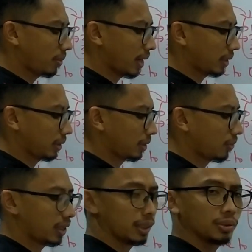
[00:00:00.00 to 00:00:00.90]
it back, the
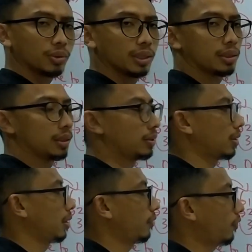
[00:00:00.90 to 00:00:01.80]
one that you learned in
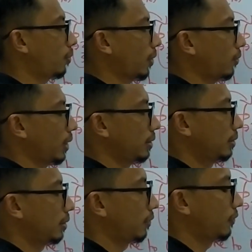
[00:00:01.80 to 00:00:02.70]

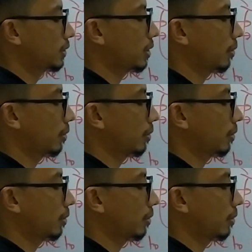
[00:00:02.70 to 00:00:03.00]
4.1, the first